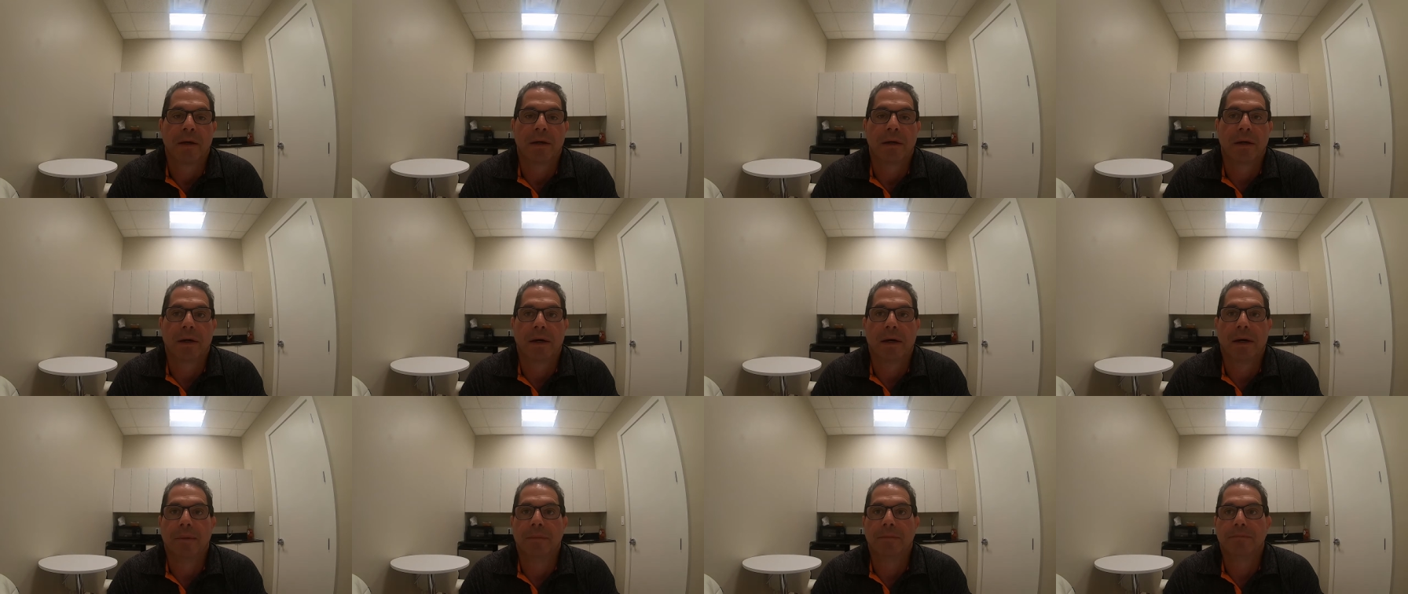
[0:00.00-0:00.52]

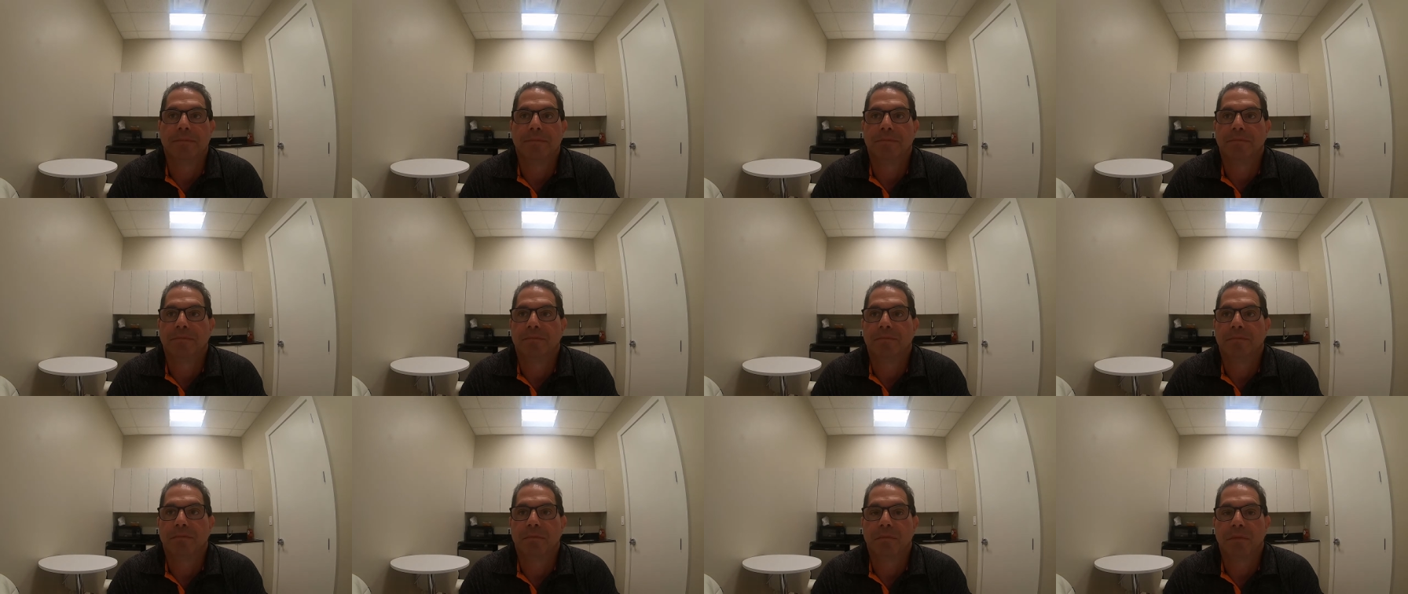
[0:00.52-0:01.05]

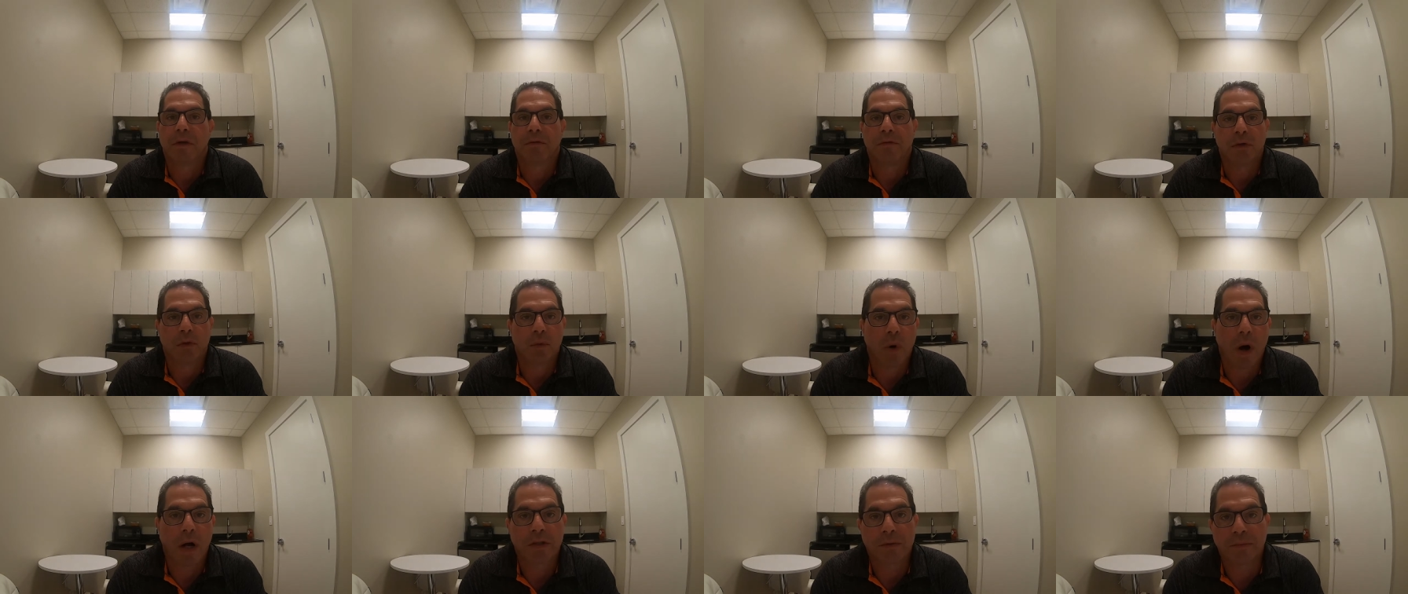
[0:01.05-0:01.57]
If you
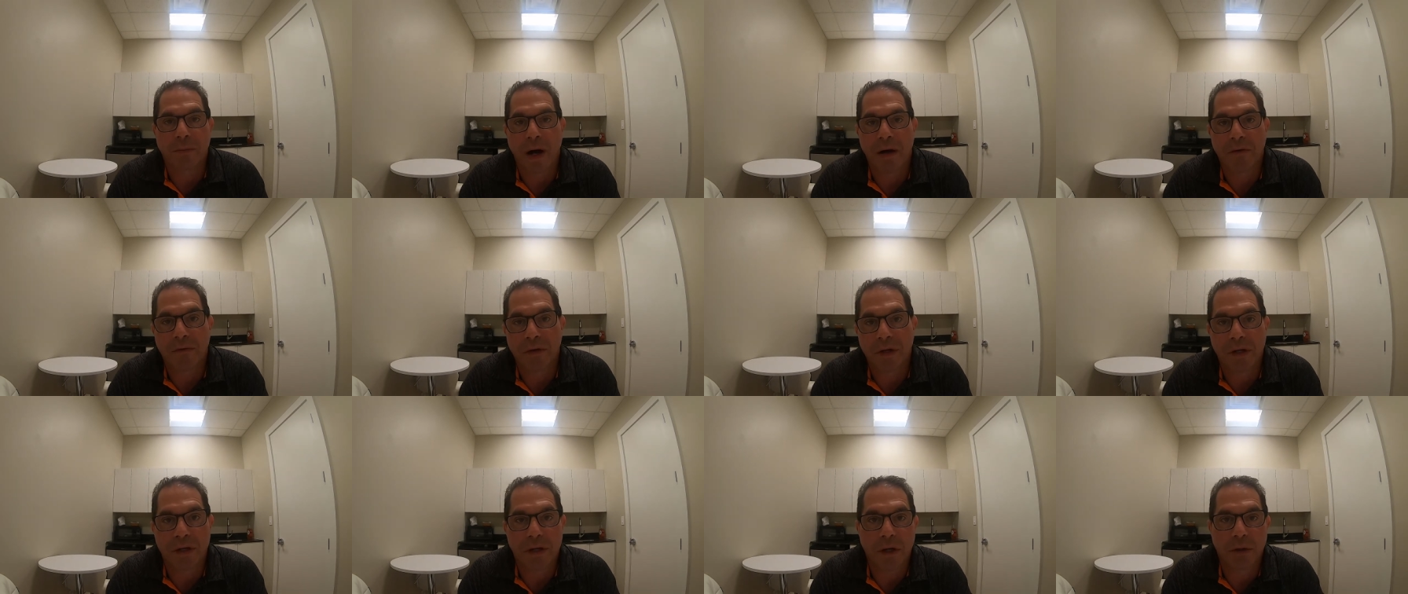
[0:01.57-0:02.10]
watch my
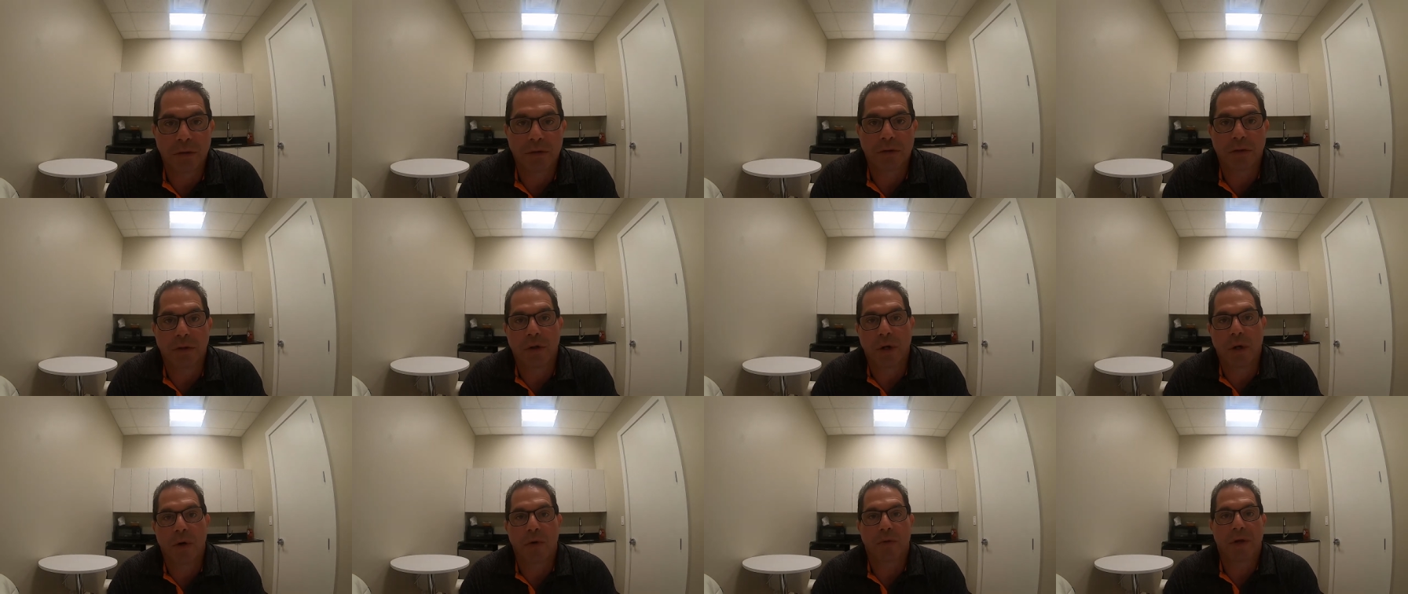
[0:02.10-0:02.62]
videos, you
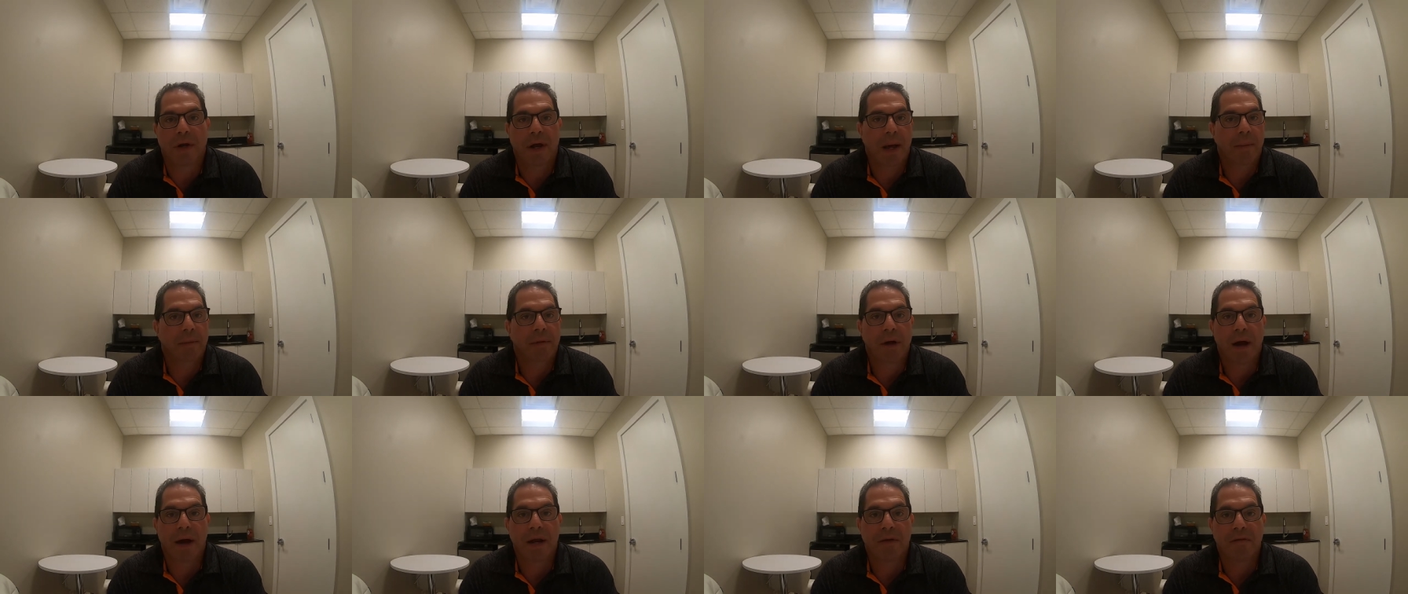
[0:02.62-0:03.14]
know that
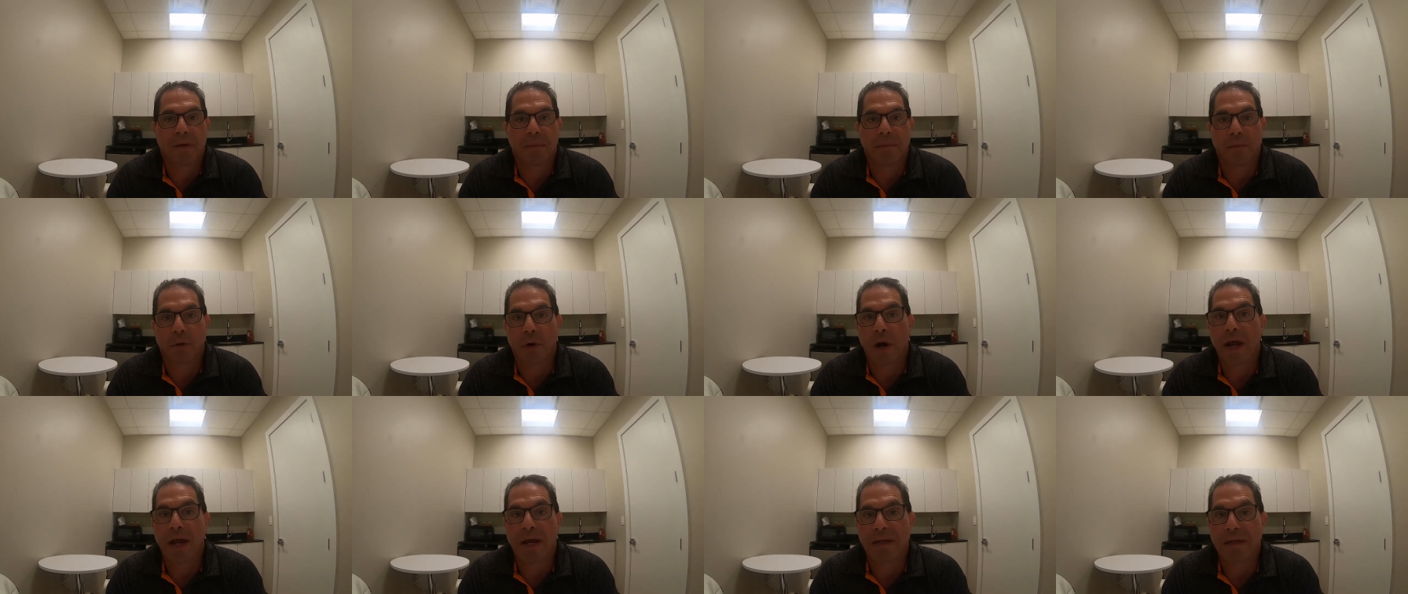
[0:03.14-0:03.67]
I'm kind of a
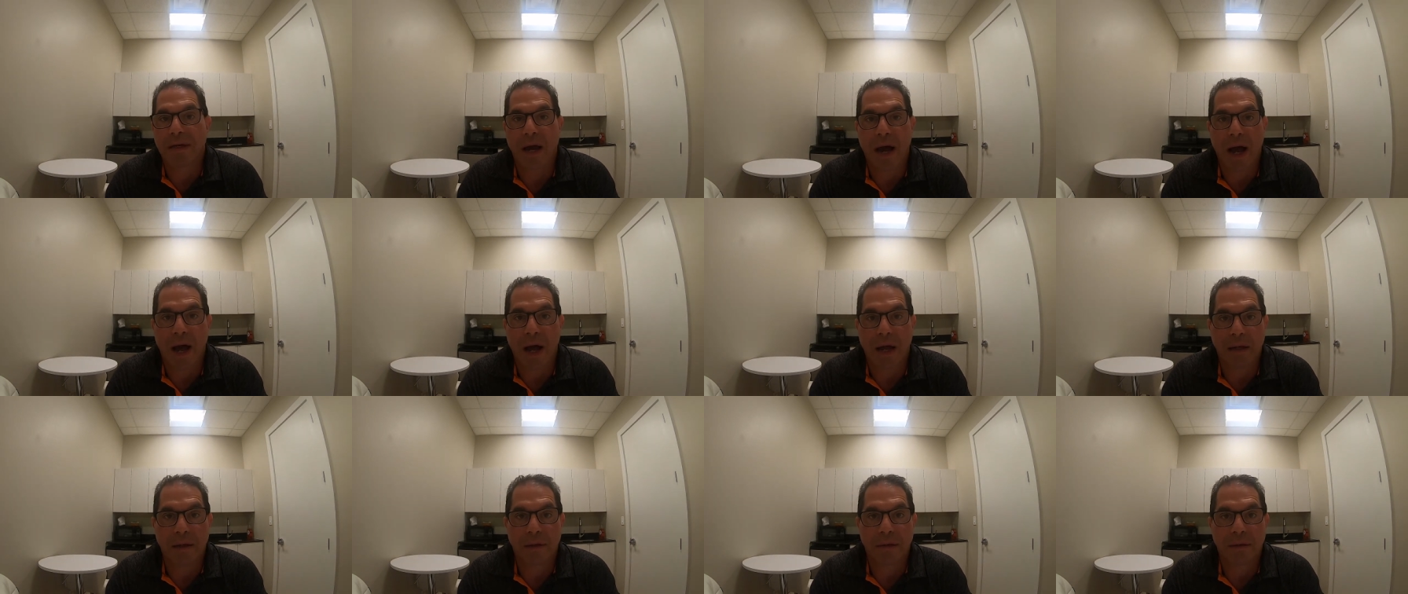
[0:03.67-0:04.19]
braid
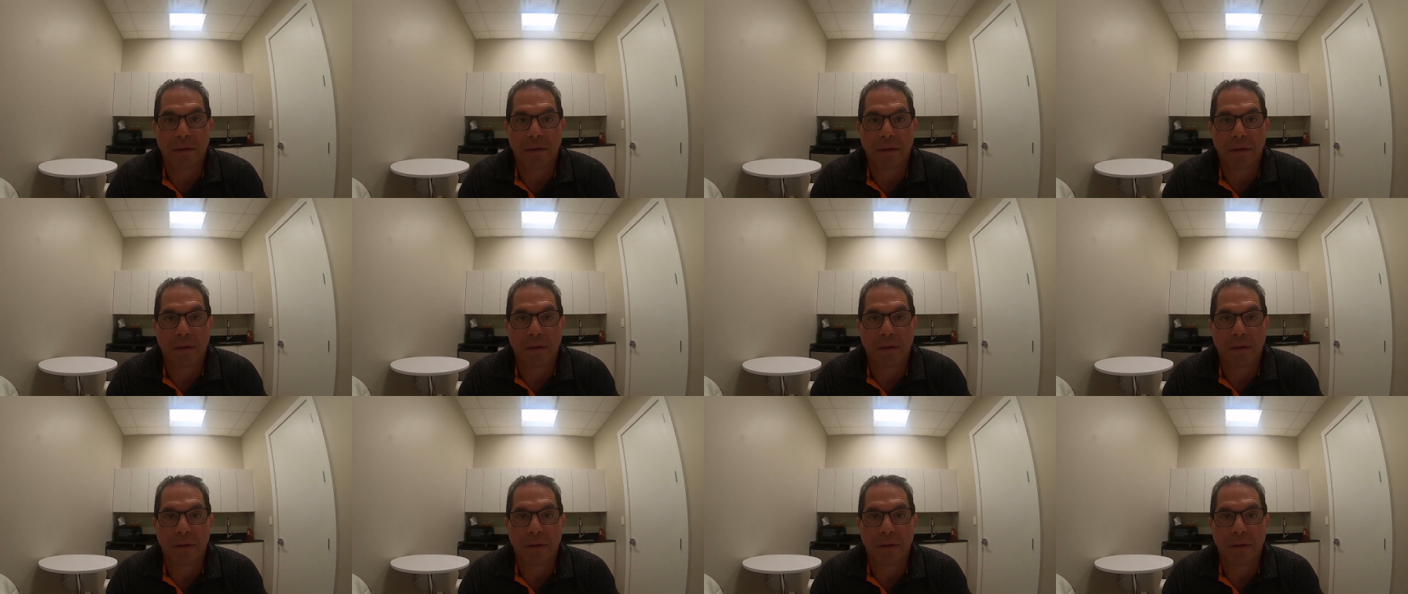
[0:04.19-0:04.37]
guy.